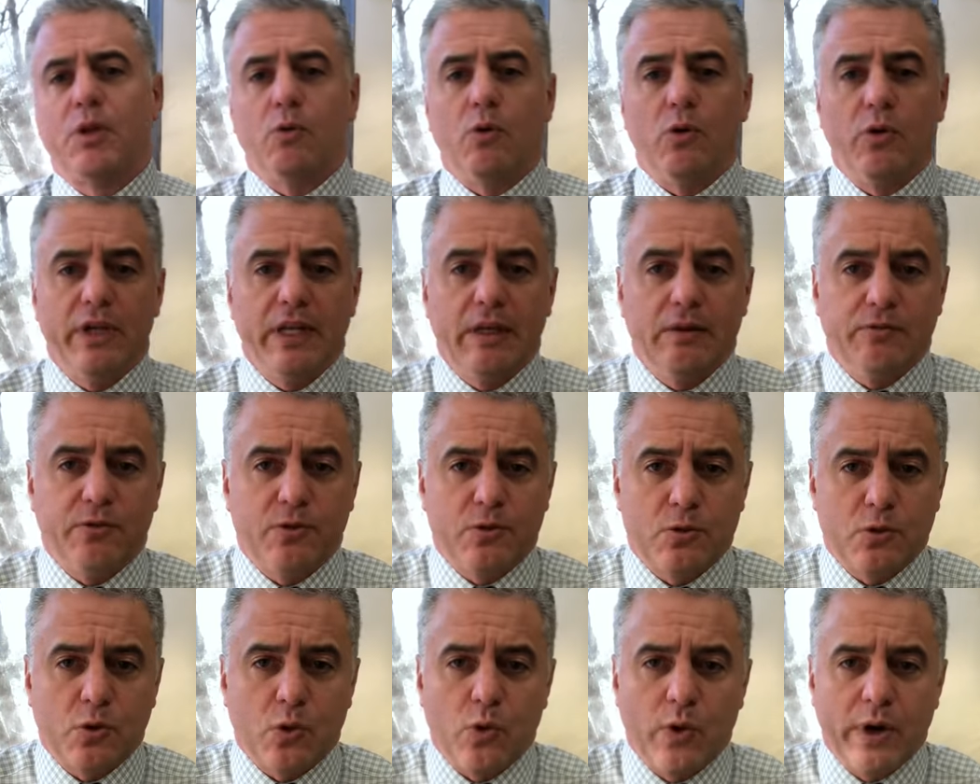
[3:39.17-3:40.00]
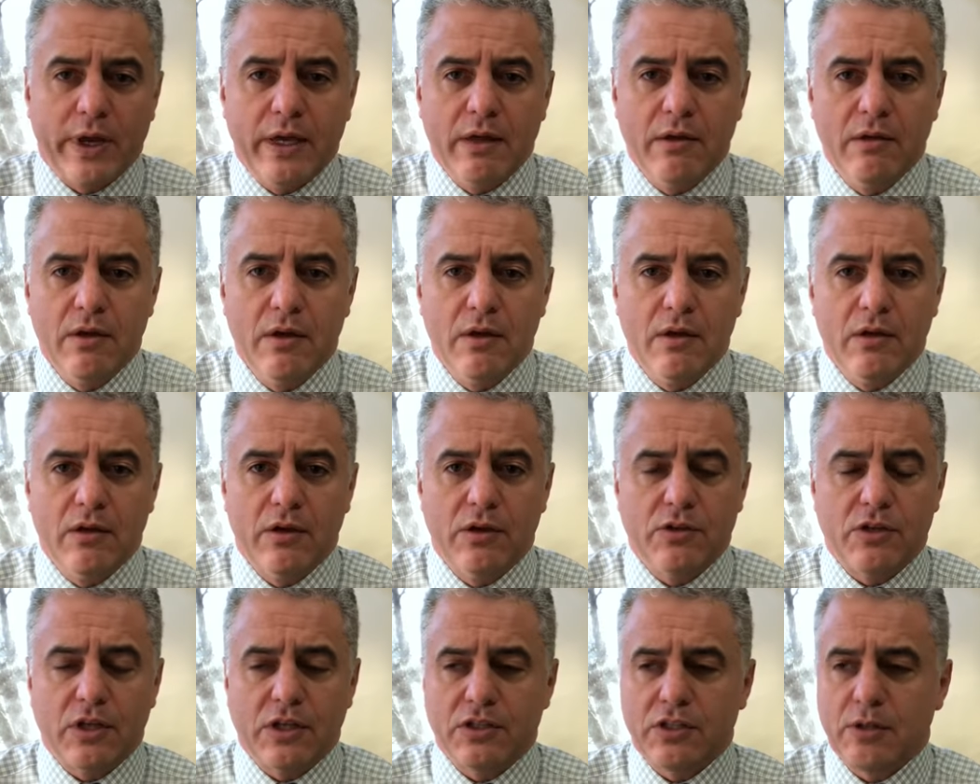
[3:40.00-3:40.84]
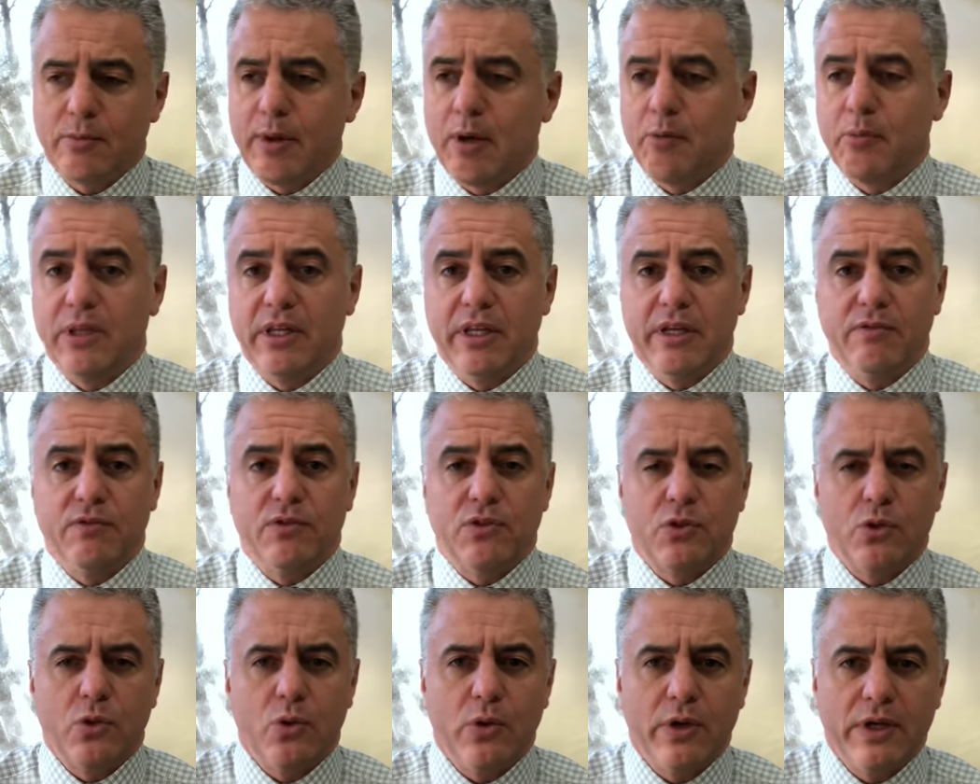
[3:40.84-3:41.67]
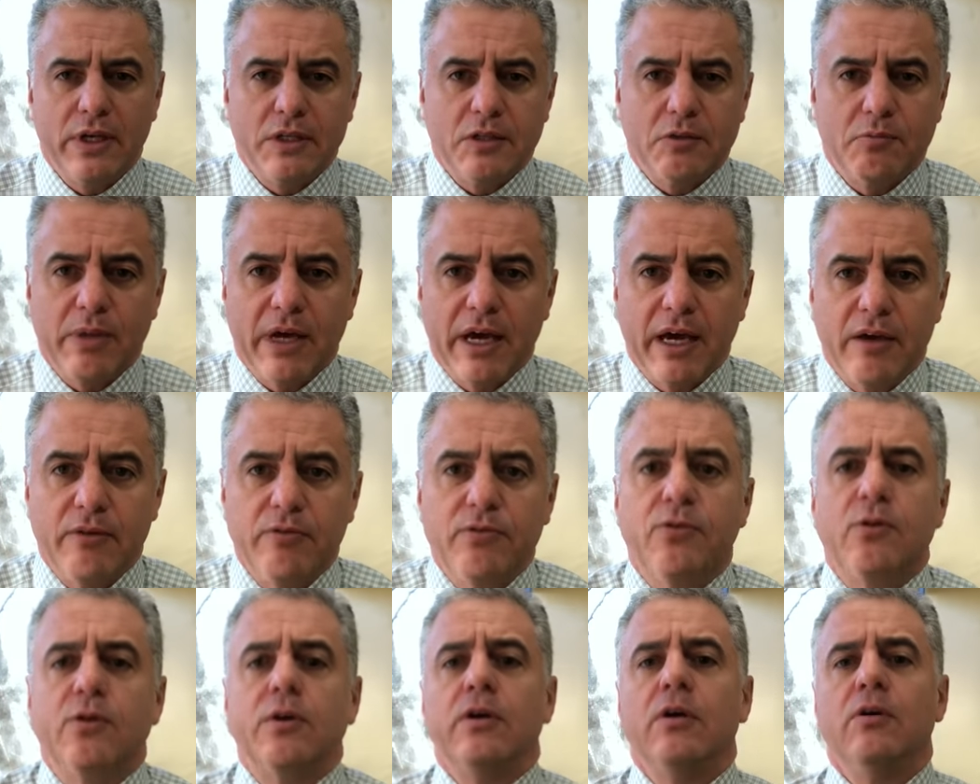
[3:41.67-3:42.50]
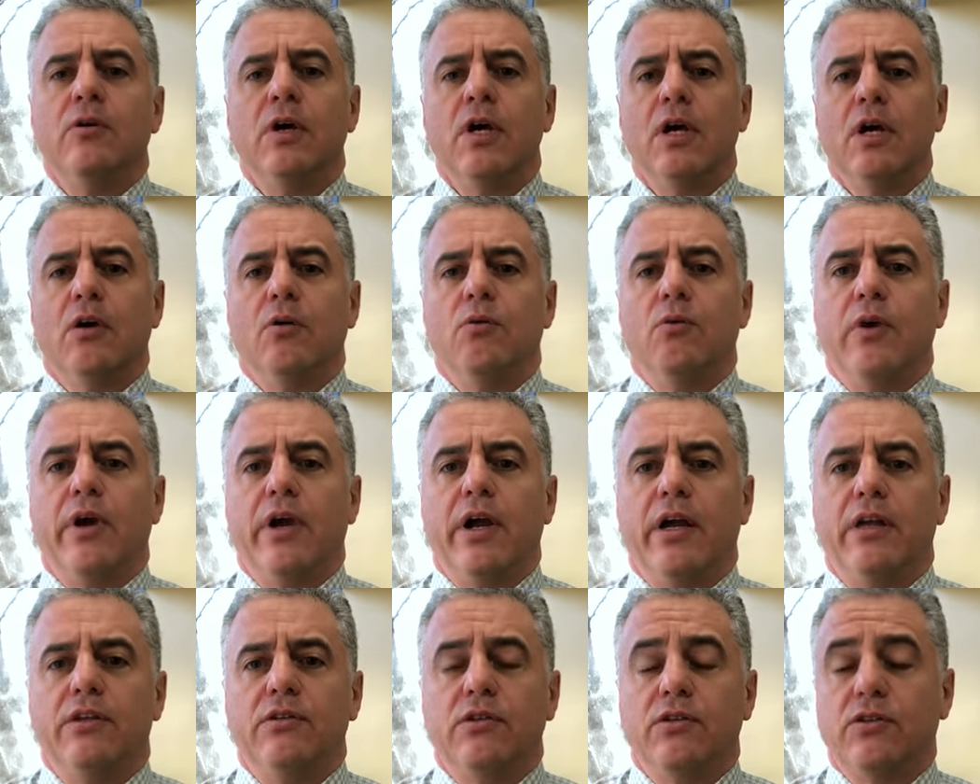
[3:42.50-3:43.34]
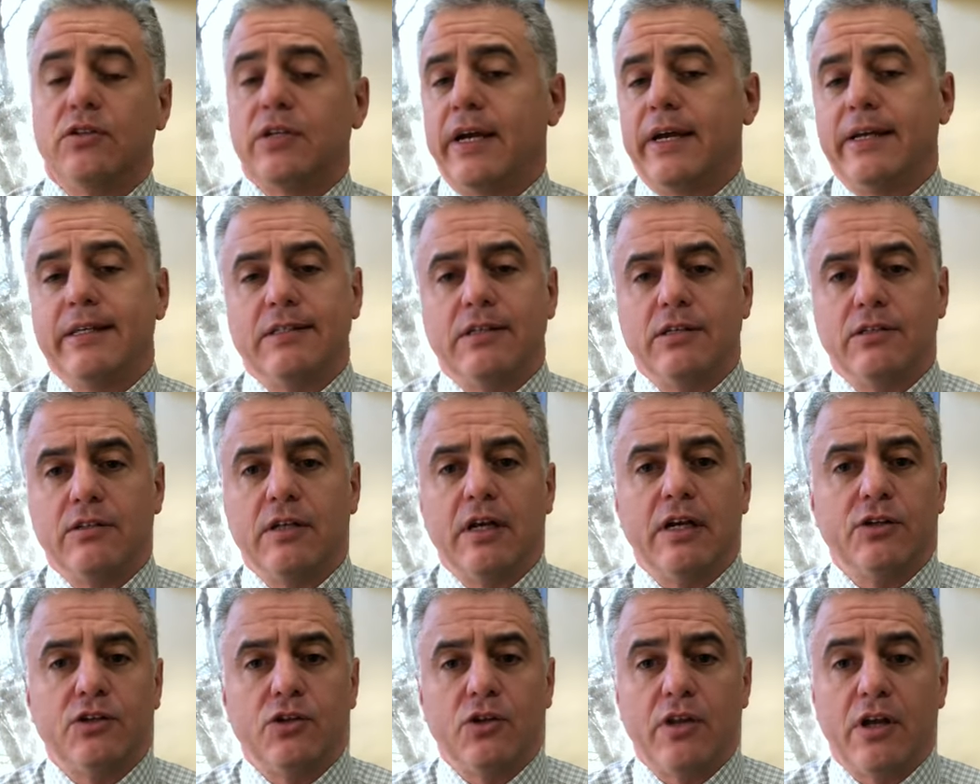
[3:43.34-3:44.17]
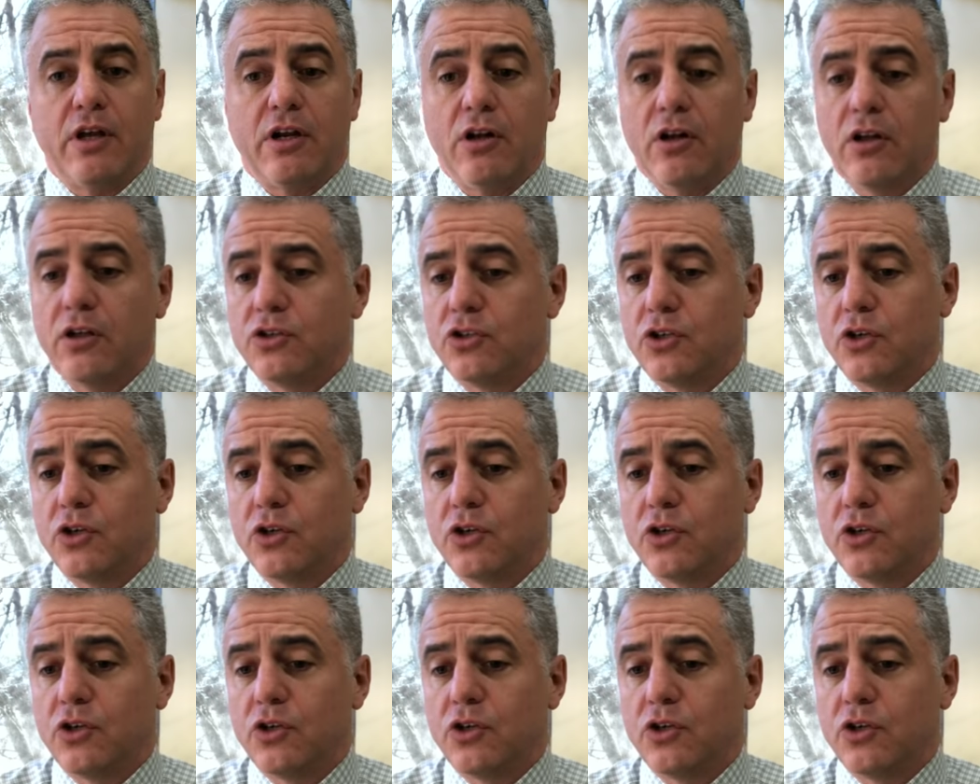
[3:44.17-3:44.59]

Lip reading: They won't eat soy because they somehow believe soy is bad for you, whereas the science does not show that at all.